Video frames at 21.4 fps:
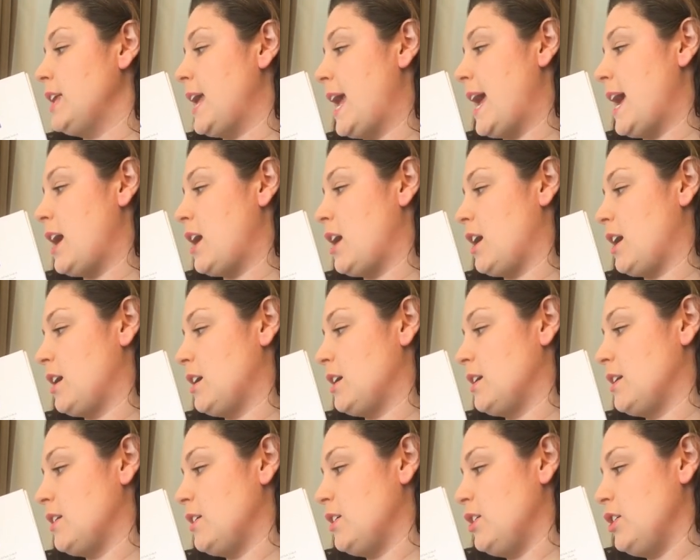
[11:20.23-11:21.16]
hair.
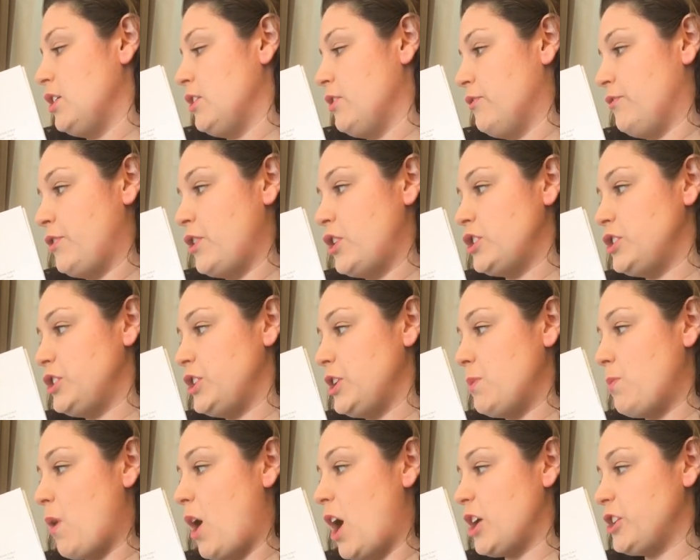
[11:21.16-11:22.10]
First she
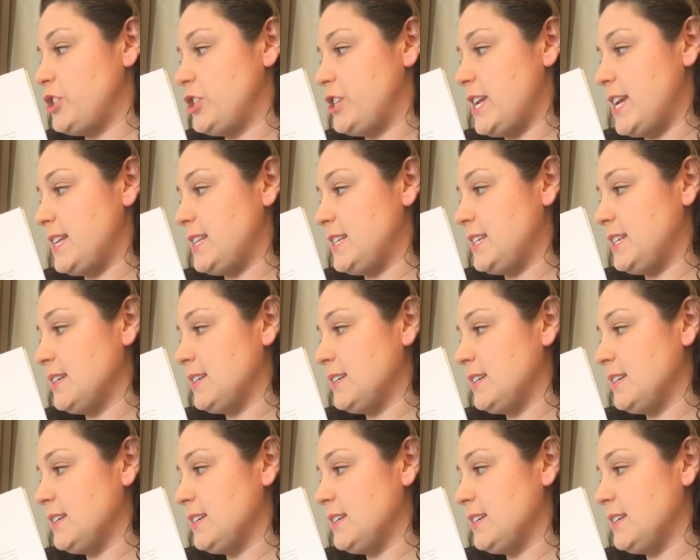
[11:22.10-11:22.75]
washed it.